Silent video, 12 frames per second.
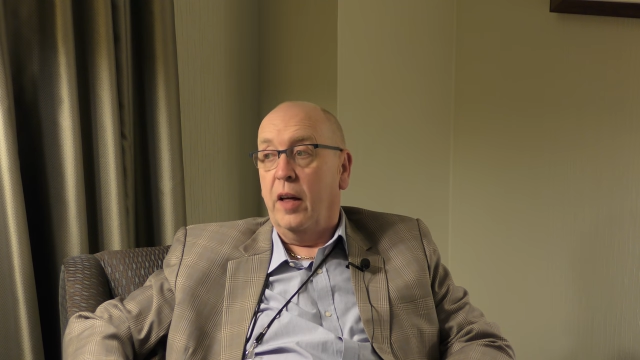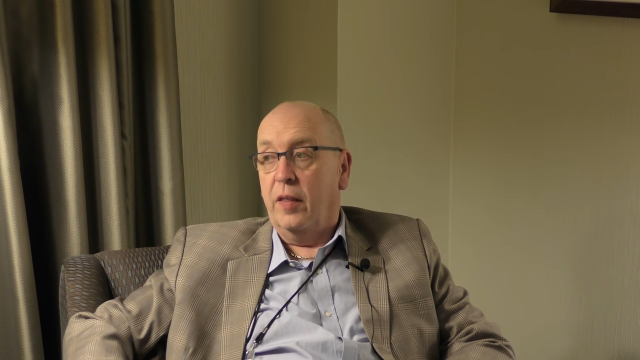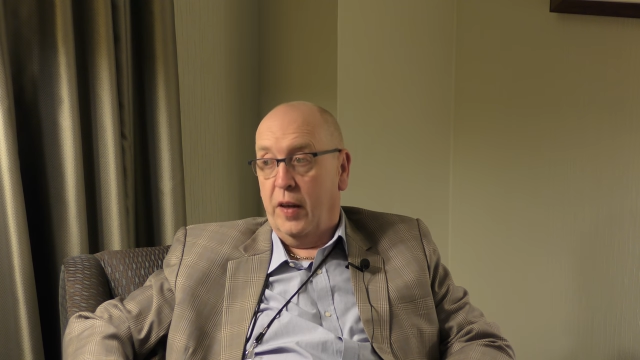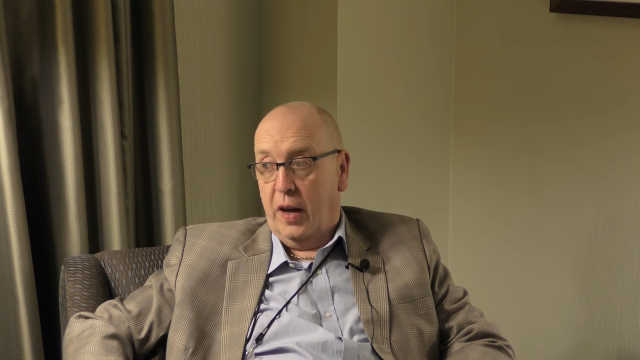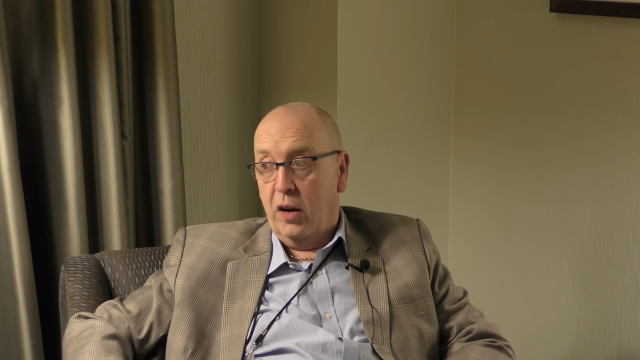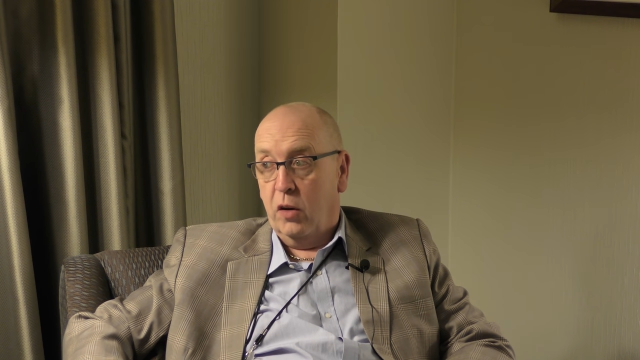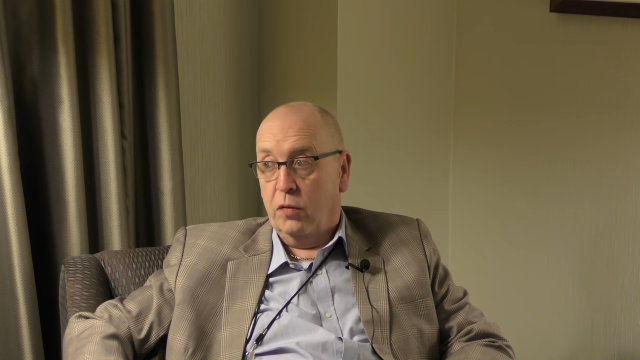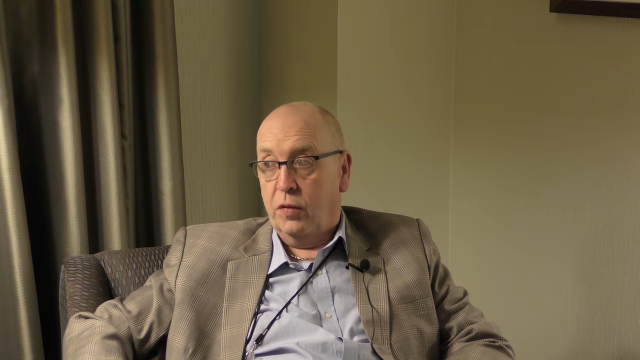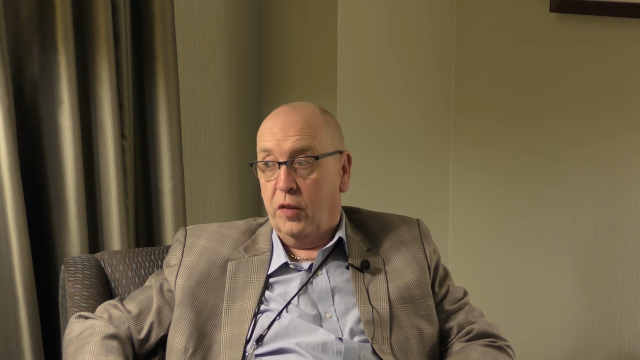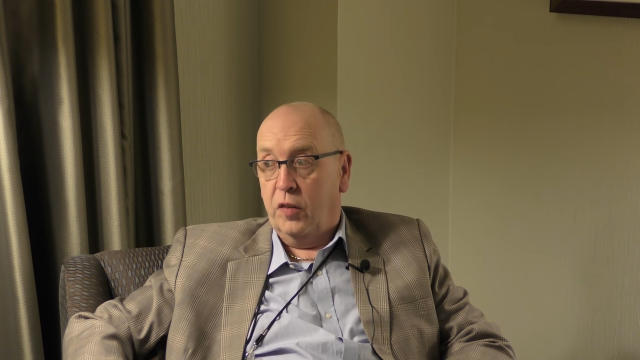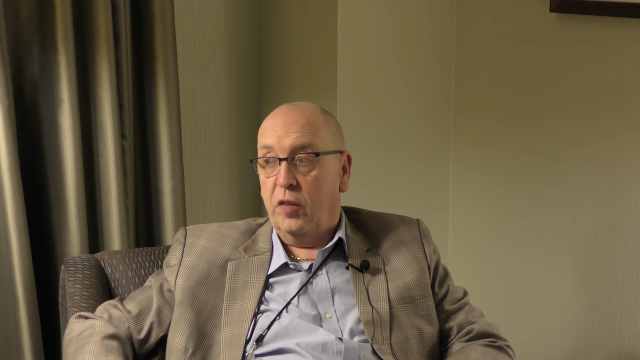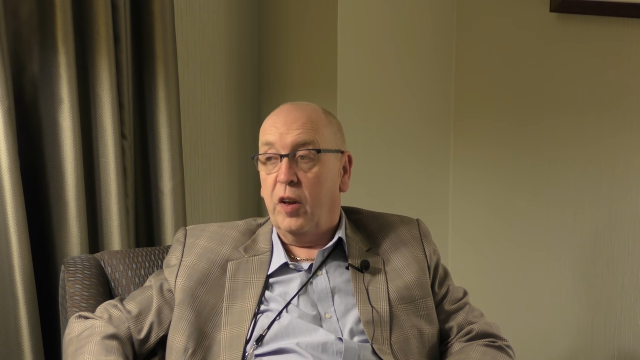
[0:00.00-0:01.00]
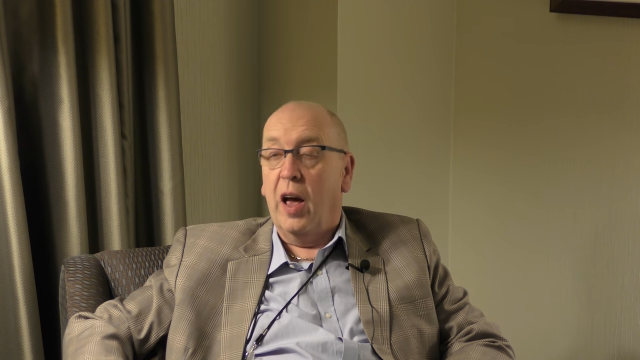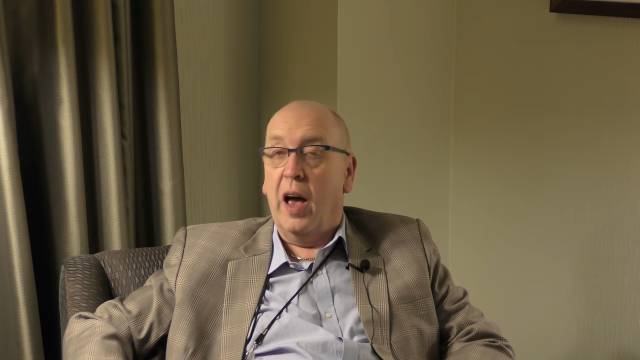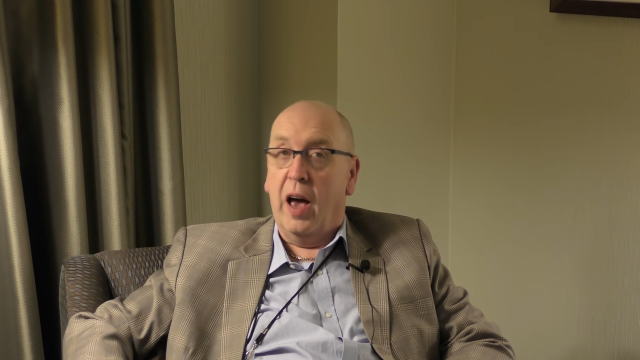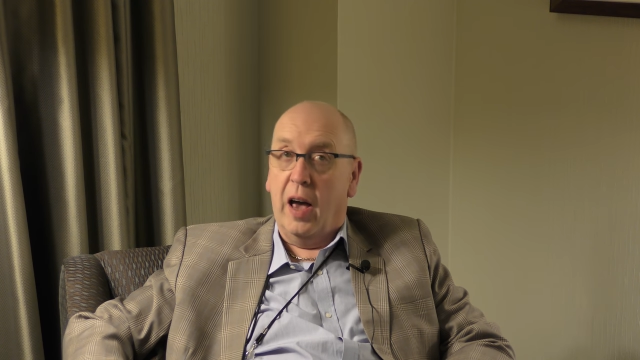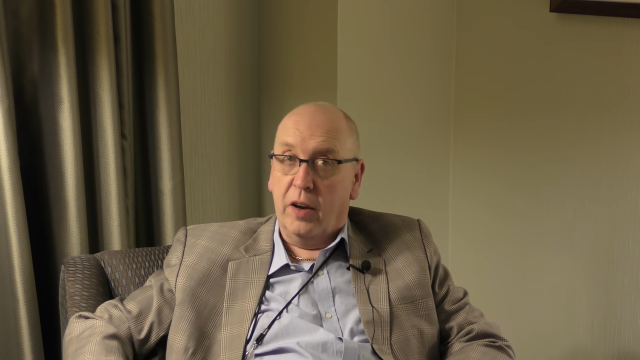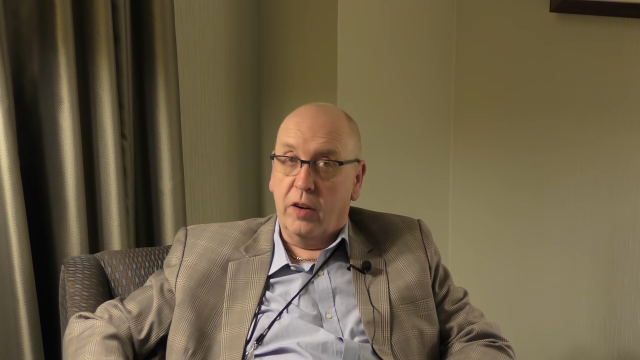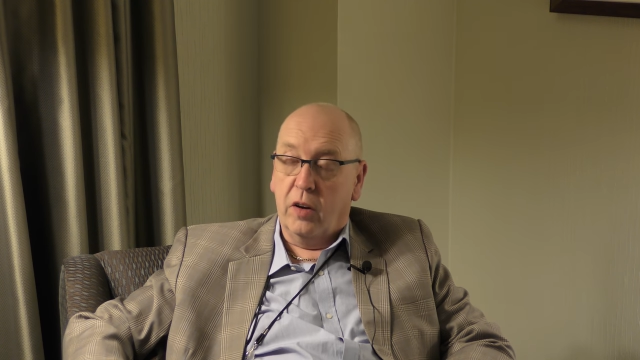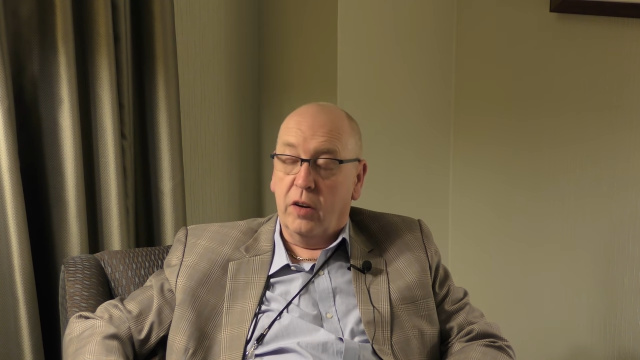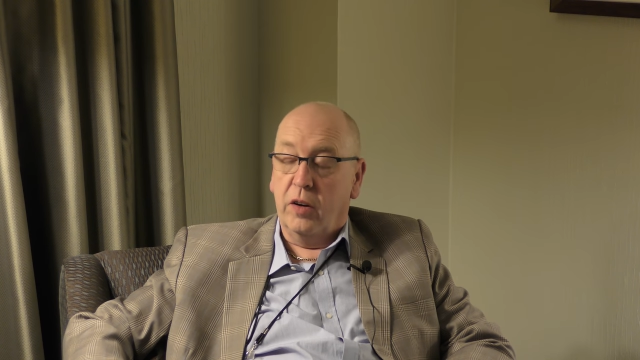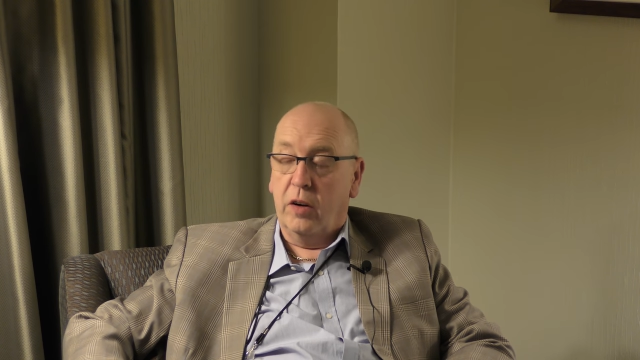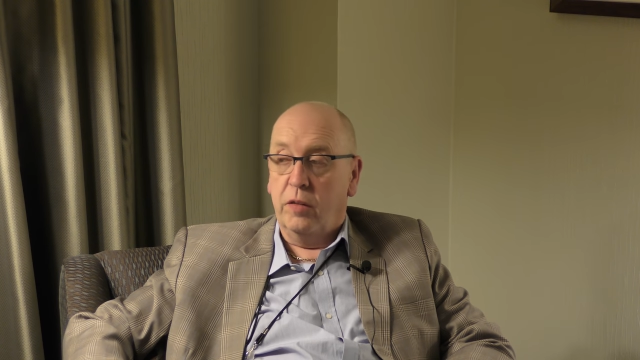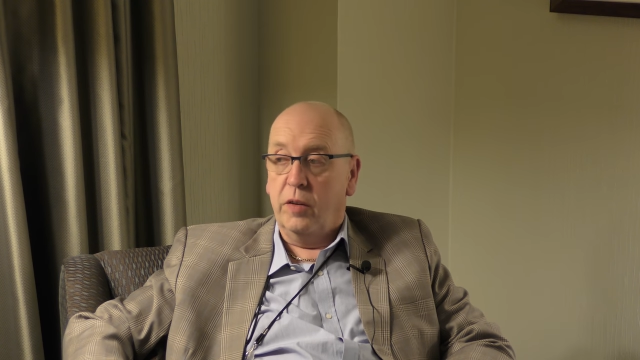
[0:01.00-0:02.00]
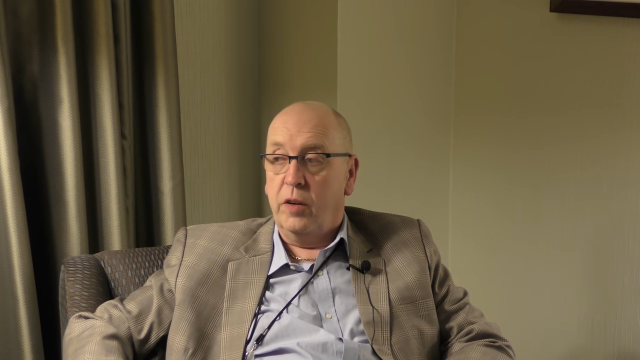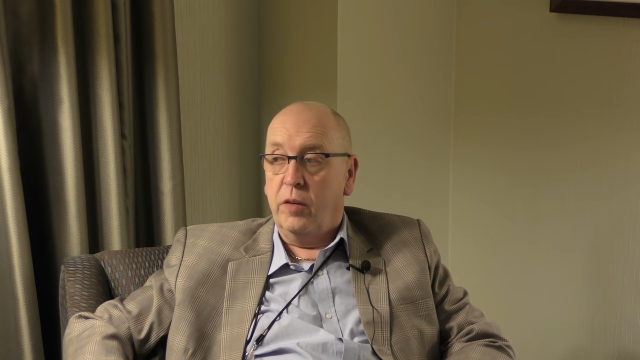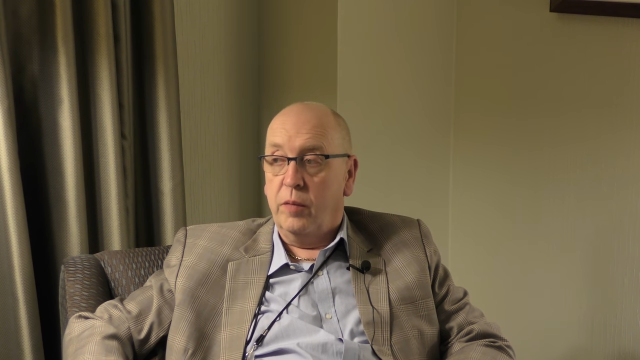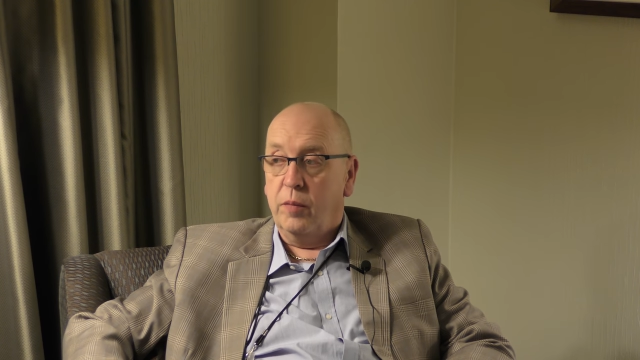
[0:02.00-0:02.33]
the head office, and Eindhoven.